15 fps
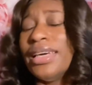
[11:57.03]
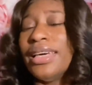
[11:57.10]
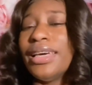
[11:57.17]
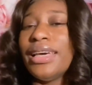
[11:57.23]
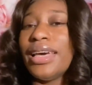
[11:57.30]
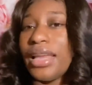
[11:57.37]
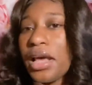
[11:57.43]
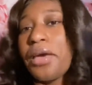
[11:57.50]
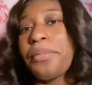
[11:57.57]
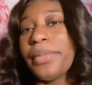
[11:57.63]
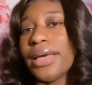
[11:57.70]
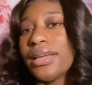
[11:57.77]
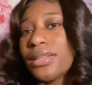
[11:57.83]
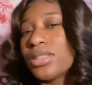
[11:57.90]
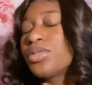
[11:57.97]
And I
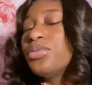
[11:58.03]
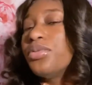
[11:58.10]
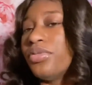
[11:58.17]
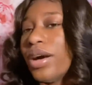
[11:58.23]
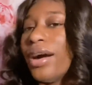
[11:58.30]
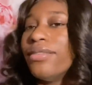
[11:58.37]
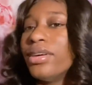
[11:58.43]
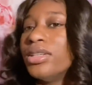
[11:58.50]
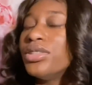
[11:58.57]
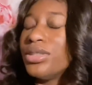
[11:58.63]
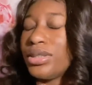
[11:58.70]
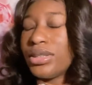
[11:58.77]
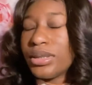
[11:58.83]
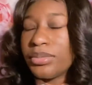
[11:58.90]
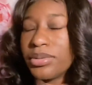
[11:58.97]
made it to 500
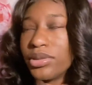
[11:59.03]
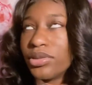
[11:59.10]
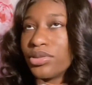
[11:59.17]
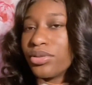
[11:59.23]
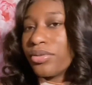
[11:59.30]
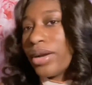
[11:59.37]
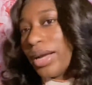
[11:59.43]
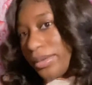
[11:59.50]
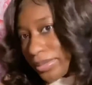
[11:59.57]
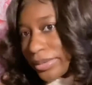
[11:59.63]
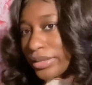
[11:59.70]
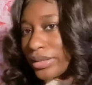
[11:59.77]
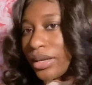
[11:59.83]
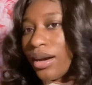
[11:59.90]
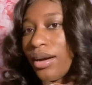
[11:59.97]
subscribers, y'all.